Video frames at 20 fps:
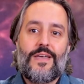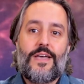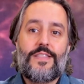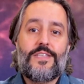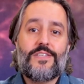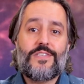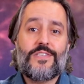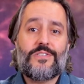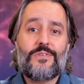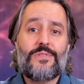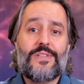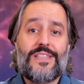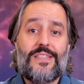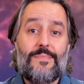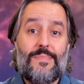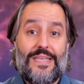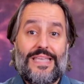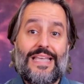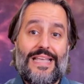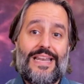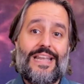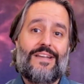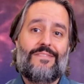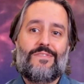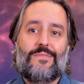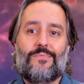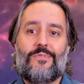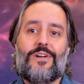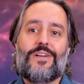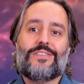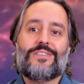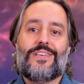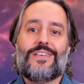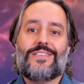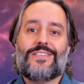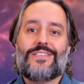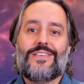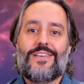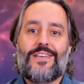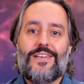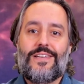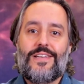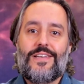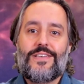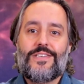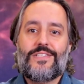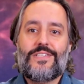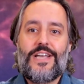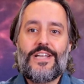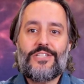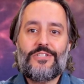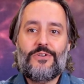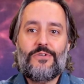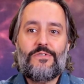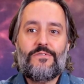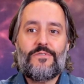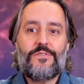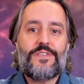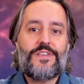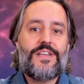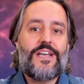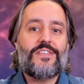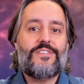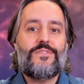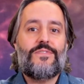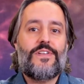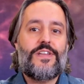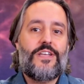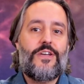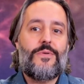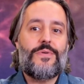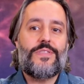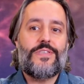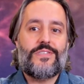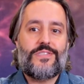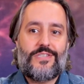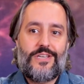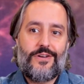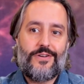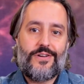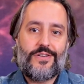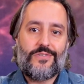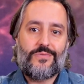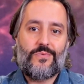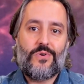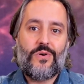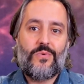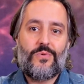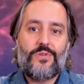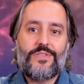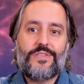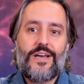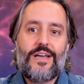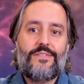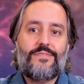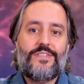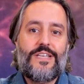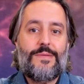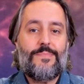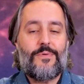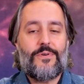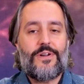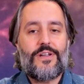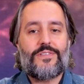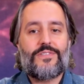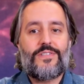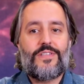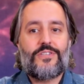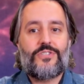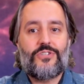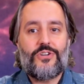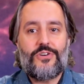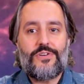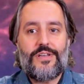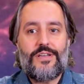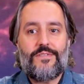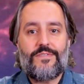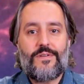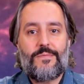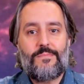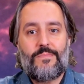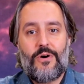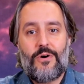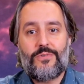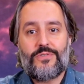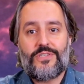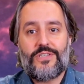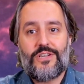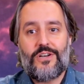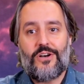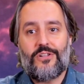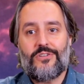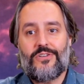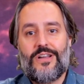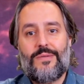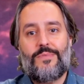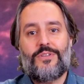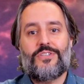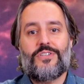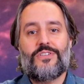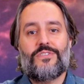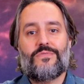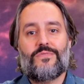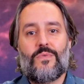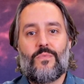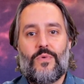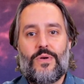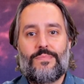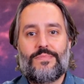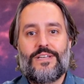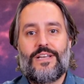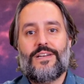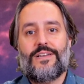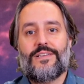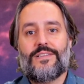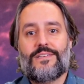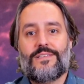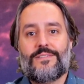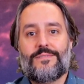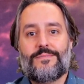And this is only the beginning of the process. Stay tuned for the next video in this series, where we'll dive deeper into the journey of composing color images from Webb data.